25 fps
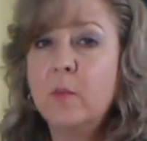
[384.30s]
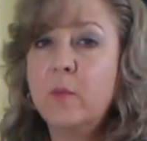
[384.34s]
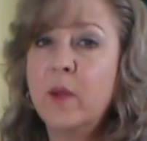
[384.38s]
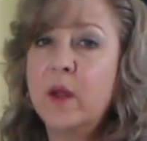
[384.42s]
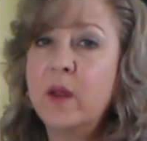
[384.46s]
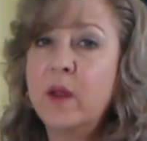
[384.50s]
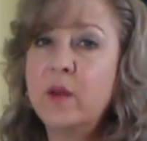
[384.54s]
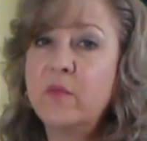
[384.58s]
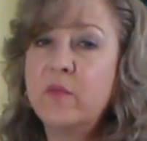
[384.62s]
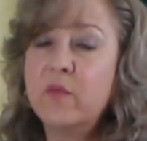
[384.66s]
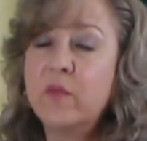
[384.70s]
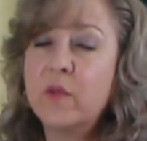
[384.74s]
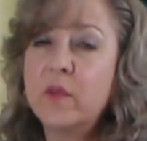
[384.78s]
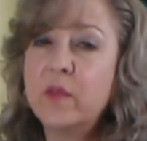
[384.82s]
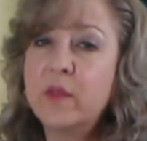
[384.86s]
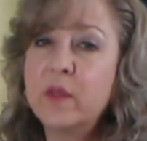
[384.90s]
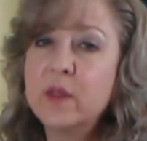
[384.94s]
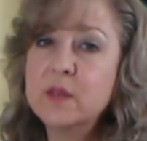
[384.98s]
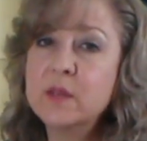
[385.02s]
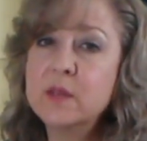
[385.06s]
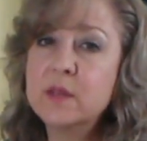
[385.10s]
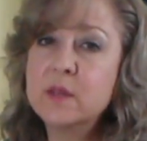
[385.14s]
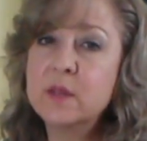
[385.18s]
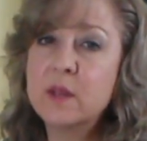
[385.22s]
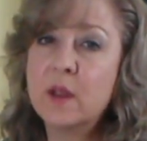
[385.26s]
but for
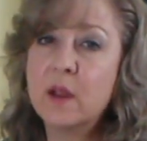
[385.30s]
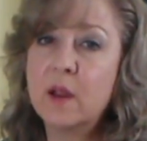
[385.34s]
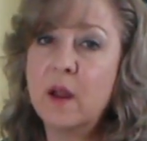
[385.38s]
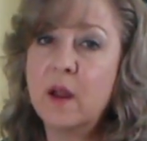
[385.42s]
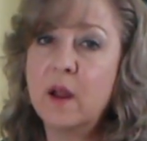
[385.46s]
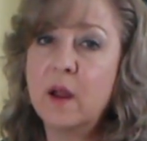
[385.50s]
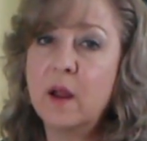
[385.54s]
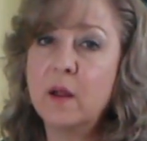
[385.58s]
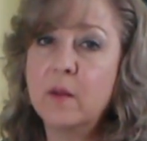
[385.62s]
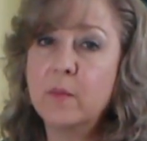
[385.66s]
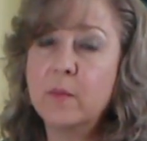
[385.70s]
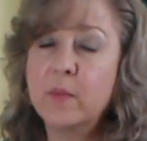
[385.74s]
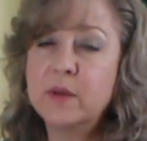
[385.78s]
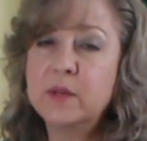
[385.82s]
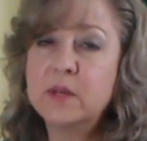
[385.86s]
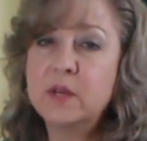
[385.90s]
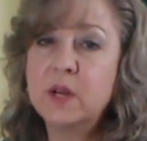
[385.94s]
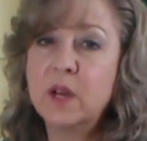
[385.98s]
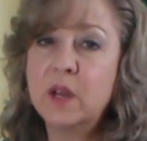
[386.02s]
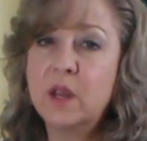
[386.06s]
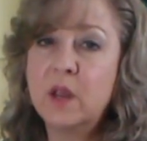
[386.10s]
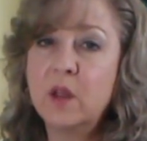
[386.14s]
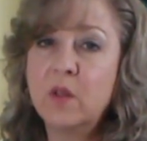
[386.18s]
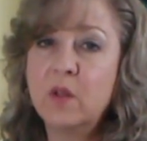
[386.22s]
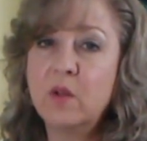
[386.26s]
this
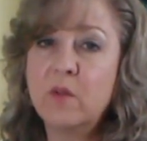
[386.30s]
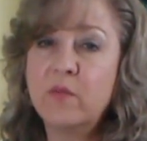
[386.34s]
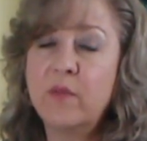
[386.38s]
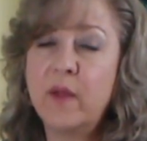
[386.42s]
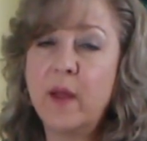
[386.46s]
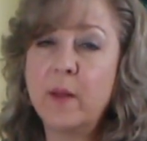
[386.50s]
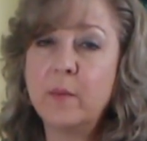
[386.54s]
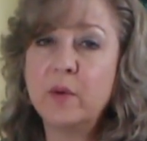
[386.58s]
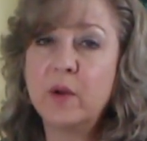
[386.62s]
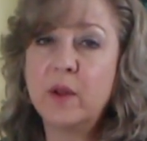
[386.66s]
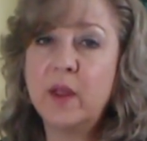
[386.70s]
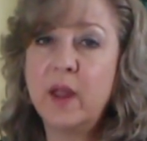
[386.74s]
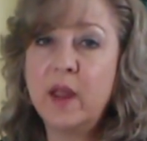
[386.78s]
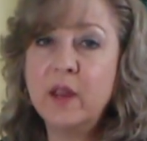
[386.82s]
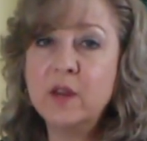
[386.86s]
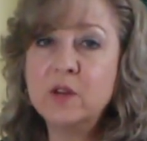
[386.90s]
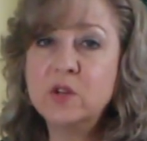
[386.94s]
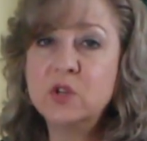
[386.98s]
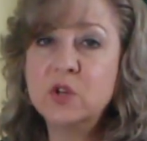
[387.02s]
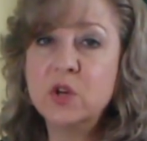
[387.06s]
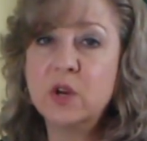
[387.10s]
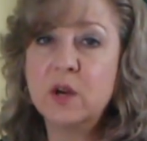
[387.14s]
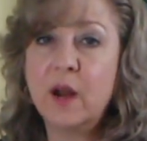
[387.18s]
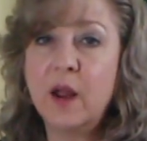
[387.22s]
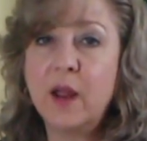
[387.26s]
particular
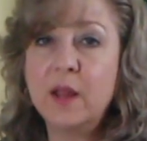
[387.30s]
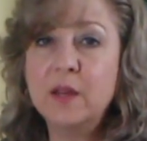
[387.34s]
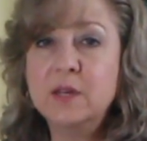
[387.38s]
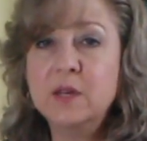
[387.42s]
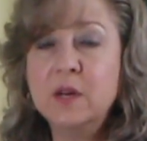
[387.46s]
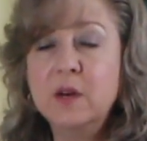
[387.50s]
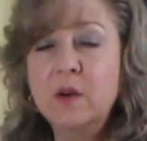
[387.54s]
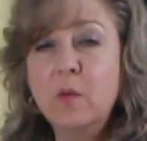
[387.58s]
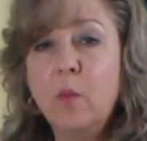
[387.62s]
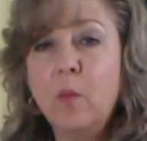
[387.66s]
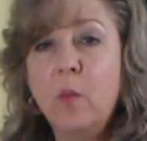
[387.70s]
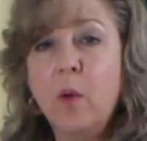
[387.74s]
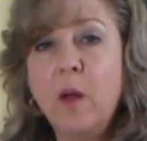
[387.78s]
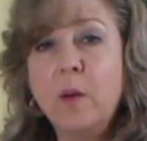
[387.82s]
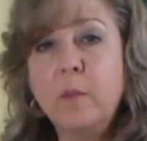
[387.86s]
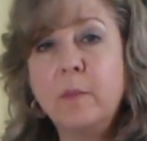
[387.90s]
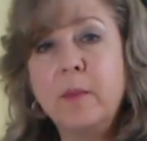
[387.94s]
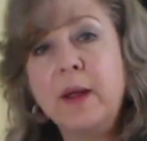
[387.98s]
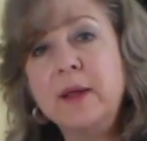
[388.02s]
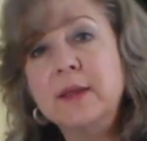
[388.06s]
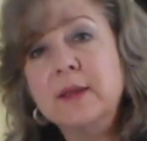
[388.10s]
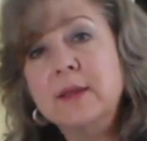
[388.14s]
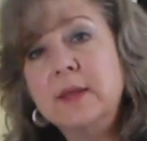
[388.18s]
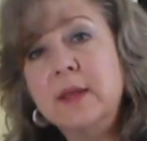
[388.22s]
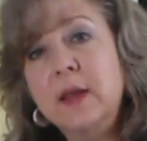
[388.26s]
fabrication, I didn't want
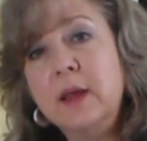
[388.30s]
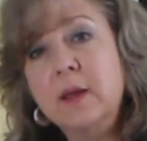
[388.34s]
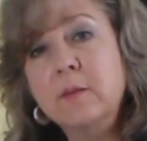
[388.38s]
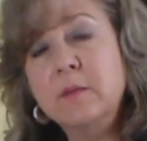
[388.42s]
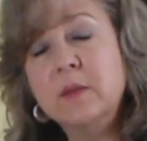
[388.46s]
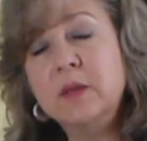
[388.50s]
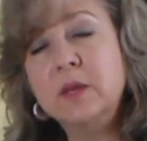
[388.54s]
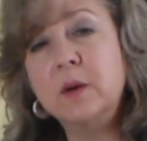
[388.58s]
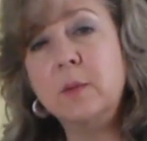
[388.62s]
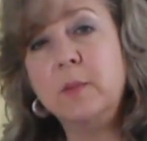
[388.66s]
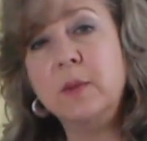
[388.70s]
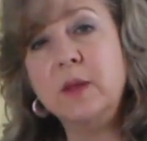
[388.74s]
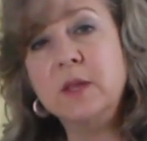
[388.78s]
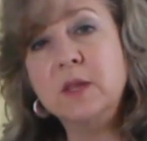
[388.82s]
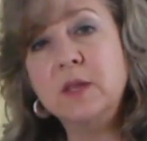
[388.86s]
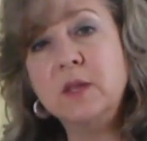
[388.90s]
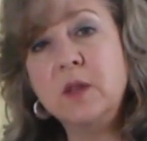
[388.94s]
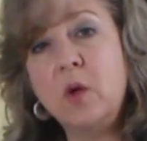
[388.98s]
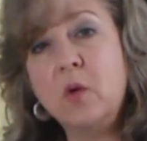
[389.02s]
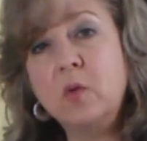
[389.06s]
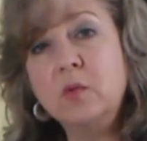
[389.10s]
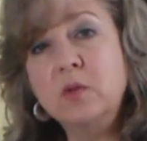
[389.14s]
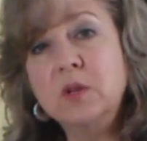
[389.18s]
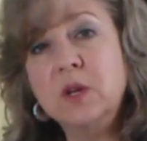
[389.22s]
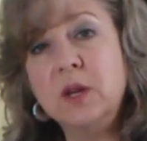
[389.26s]
my seams to be
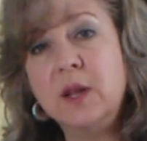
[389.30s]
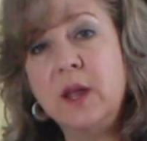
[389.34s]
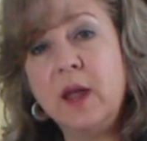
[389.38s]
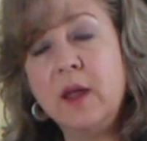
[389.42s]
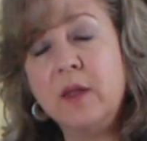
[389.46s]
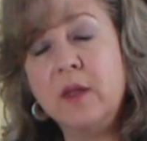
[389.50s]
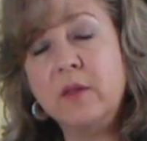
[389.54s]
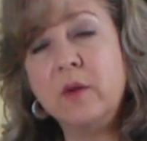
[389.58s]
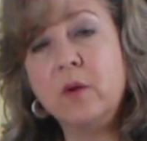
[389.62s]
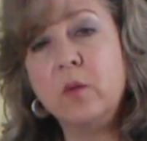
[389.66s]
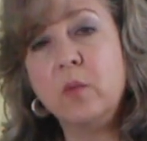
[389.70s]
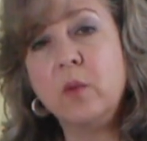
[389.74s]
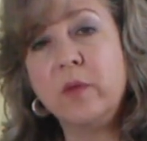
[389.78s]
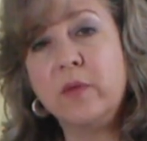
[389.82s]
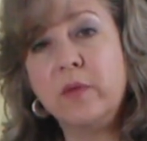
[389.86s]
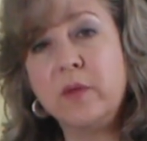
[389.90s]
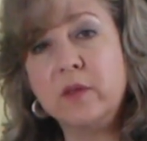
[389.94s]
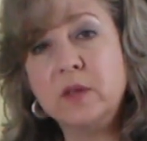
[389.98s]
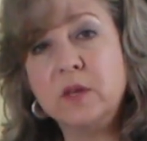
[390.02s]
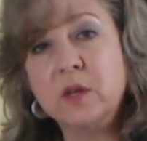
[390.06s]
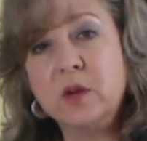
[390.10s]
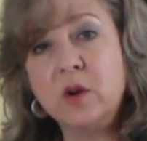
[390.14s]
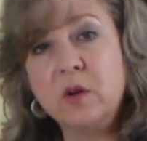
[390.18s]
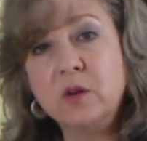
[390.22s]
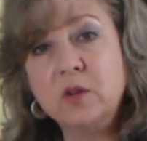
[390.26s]
sewn together with a
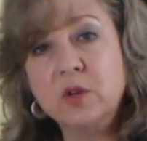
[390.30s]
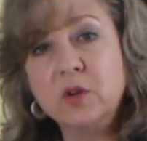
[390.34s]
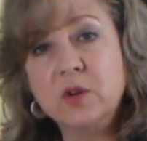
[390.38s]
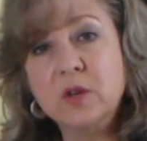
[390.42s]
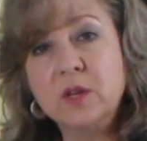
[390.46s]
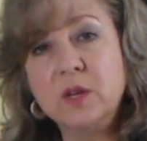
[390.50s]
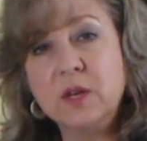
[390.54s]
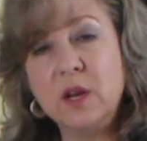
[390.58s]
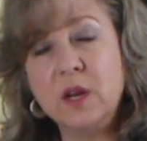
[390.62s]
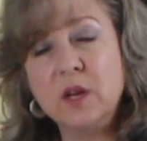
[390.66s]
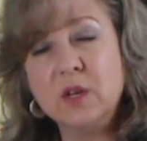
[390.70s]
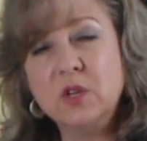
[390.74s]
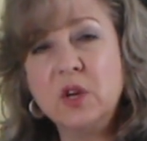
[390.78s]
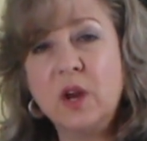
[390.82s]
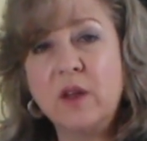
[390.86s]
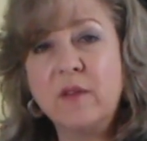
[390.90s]
serger stitch.